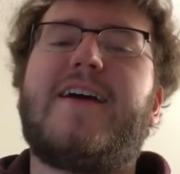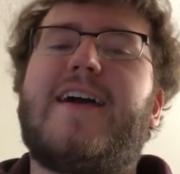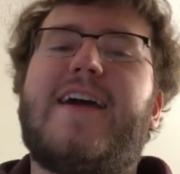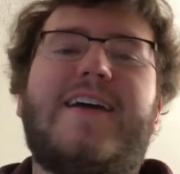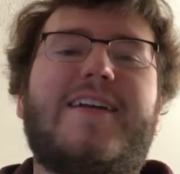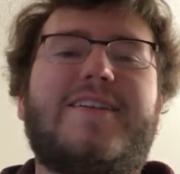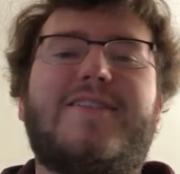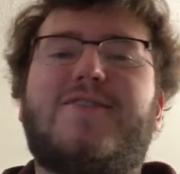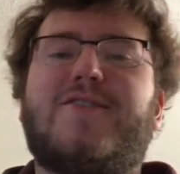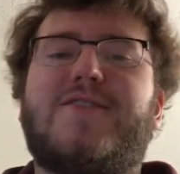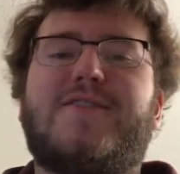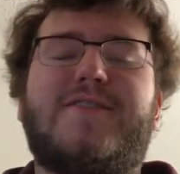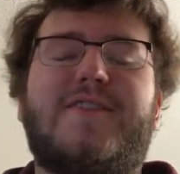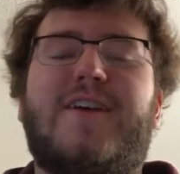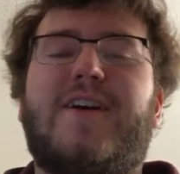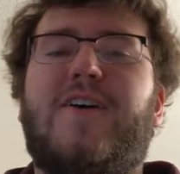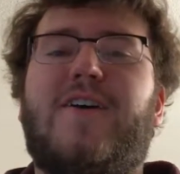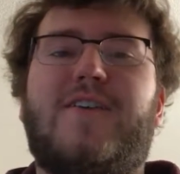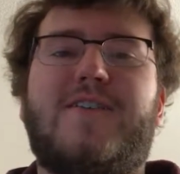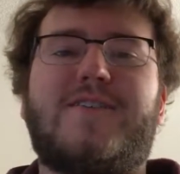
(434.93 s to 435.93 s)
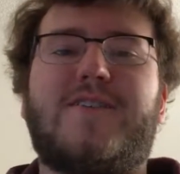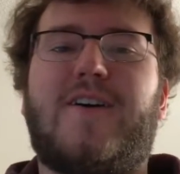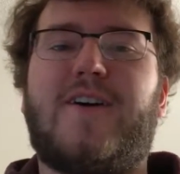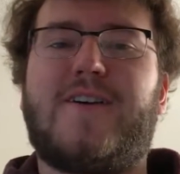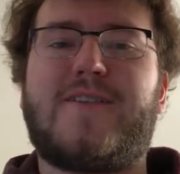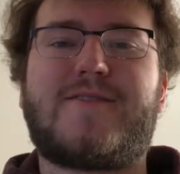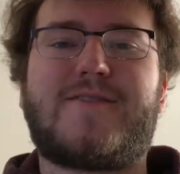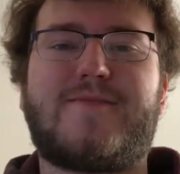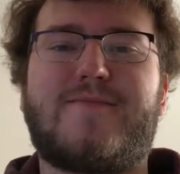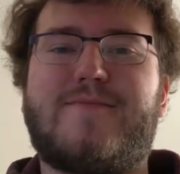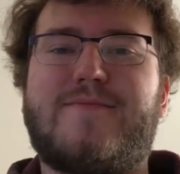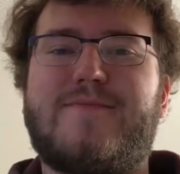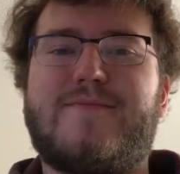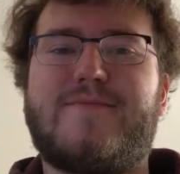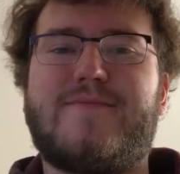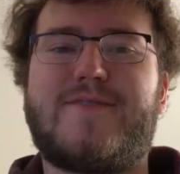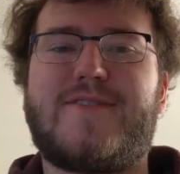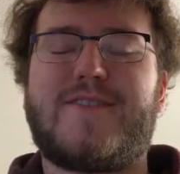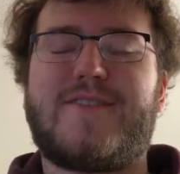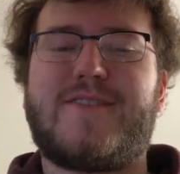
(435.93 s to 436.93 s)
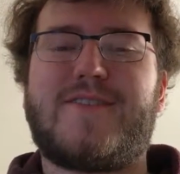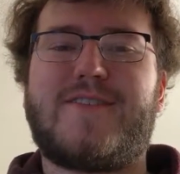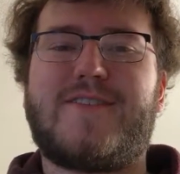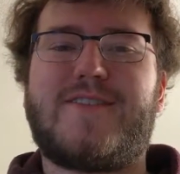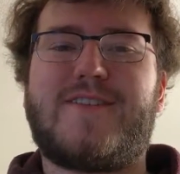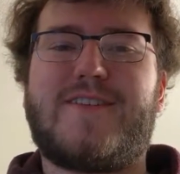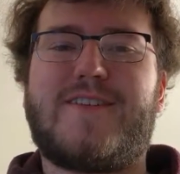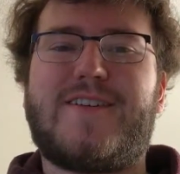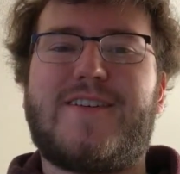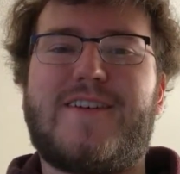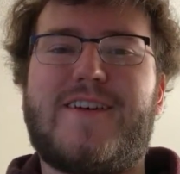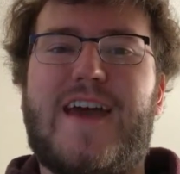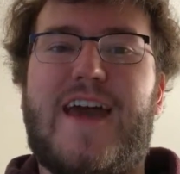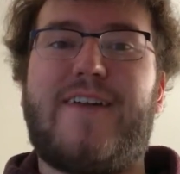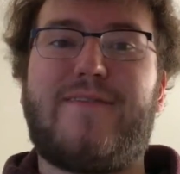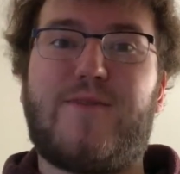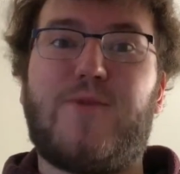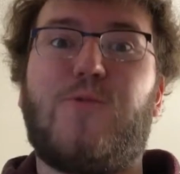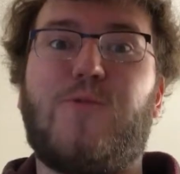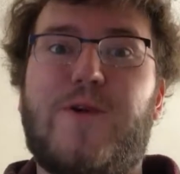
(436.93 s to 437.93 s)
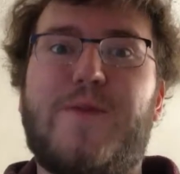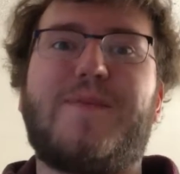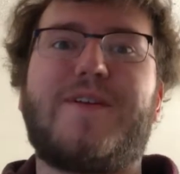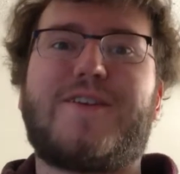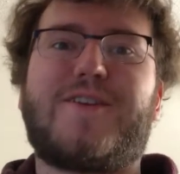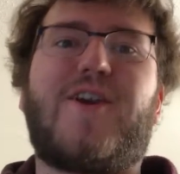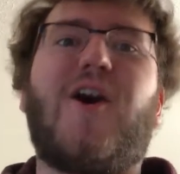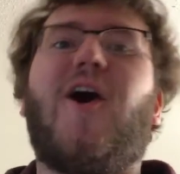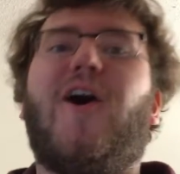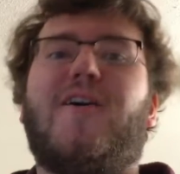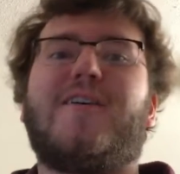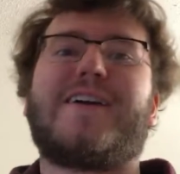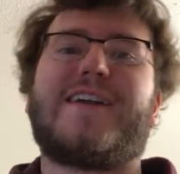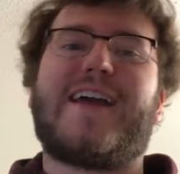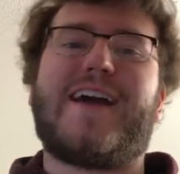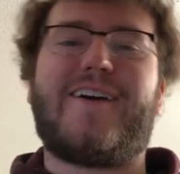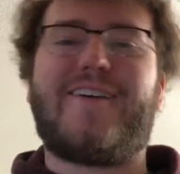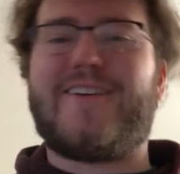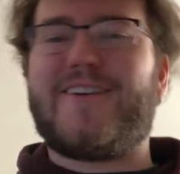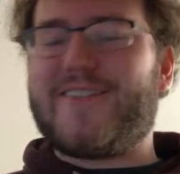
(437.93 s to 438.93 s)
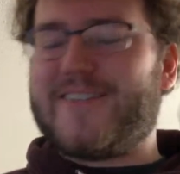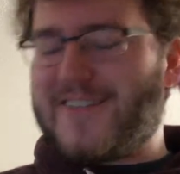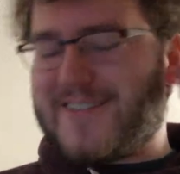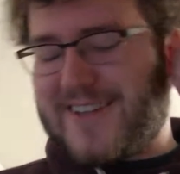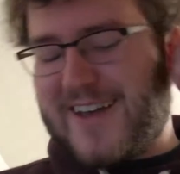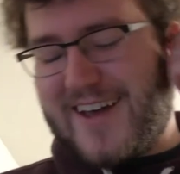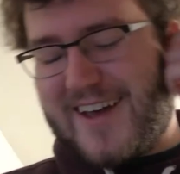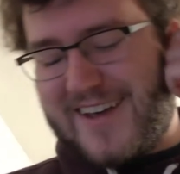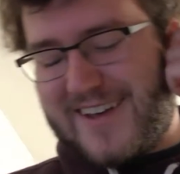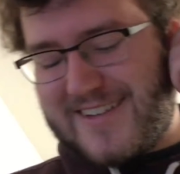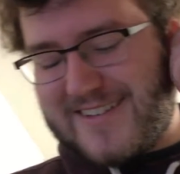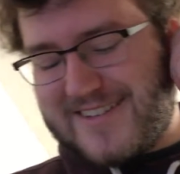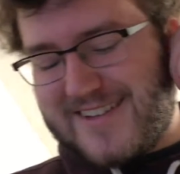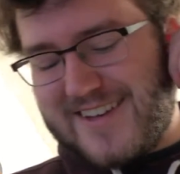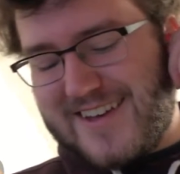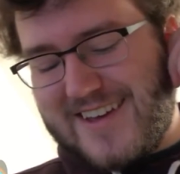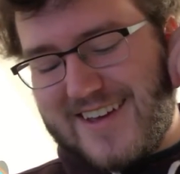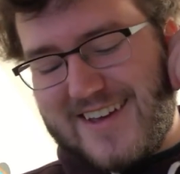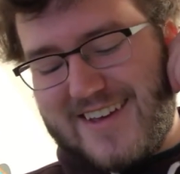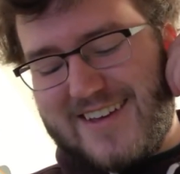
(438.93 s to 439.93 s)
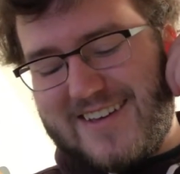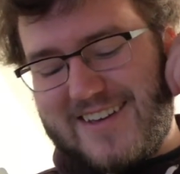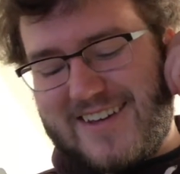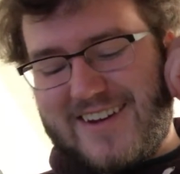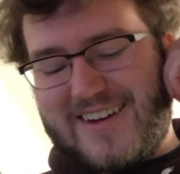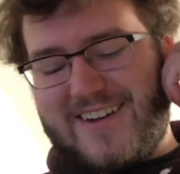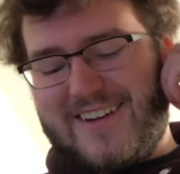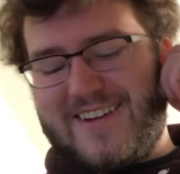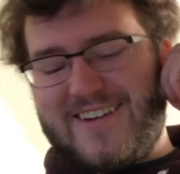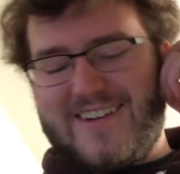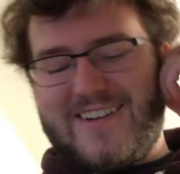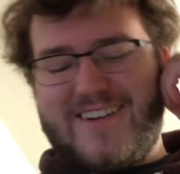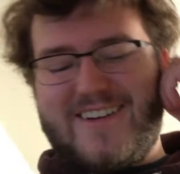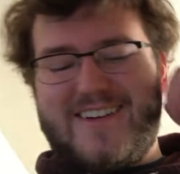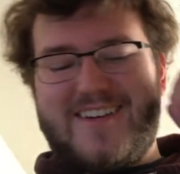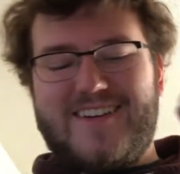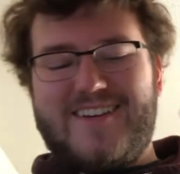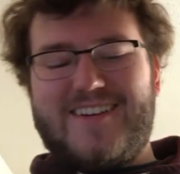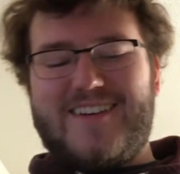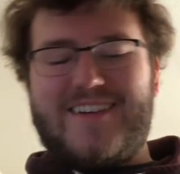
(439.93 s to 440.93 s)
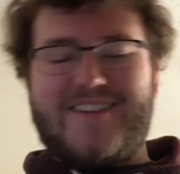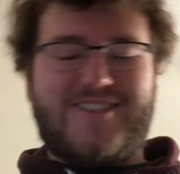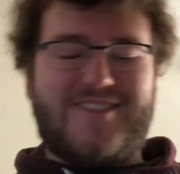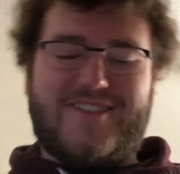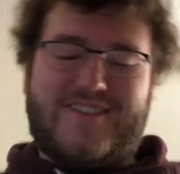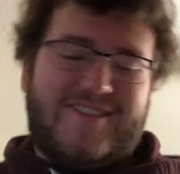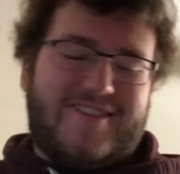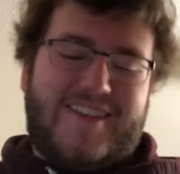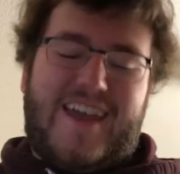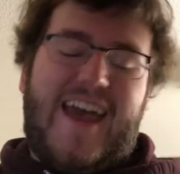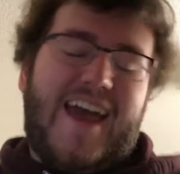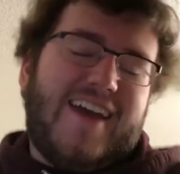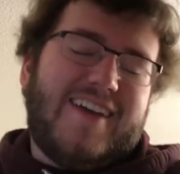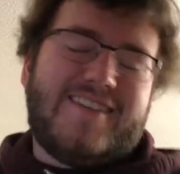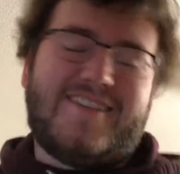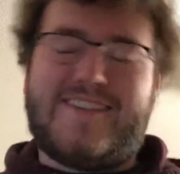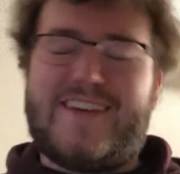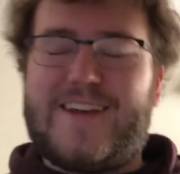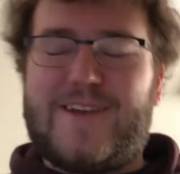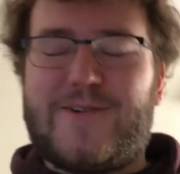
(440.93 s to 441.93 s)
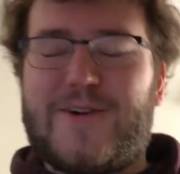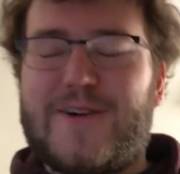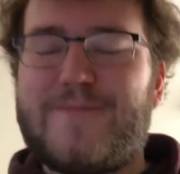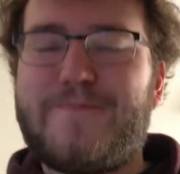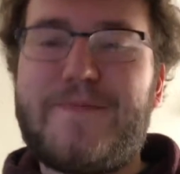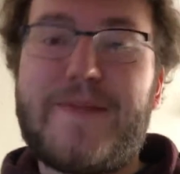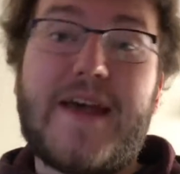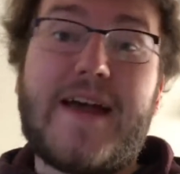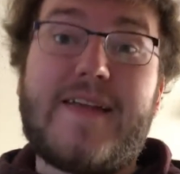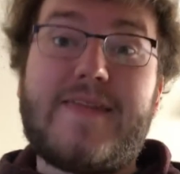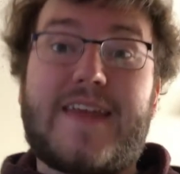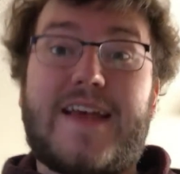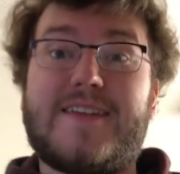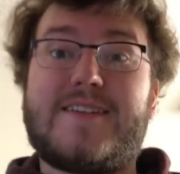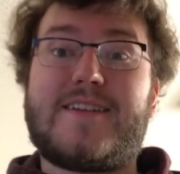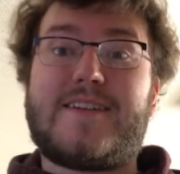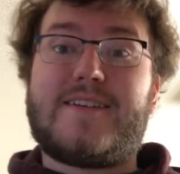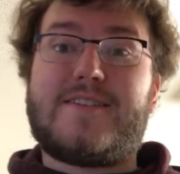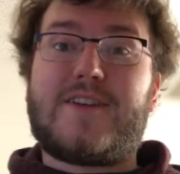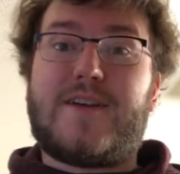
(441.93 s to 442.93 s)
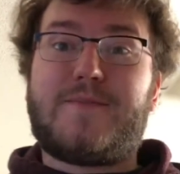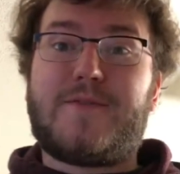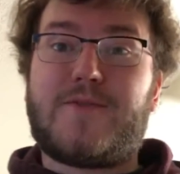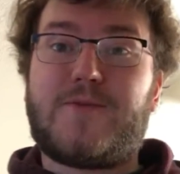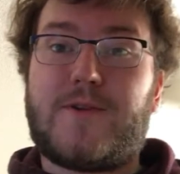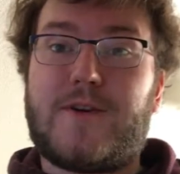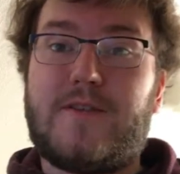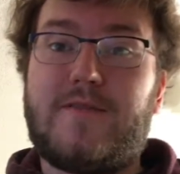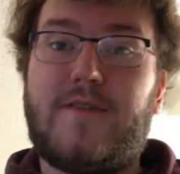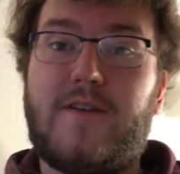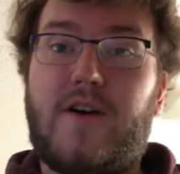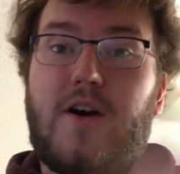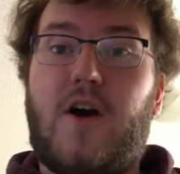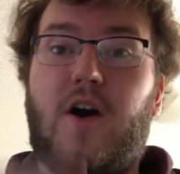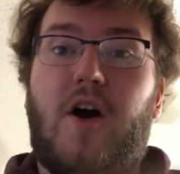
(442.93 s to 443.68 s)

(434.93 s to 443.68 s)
And it's just, it's awesome to have the women calling out all these guys, It's just, anyway, that's the end of chapter 12.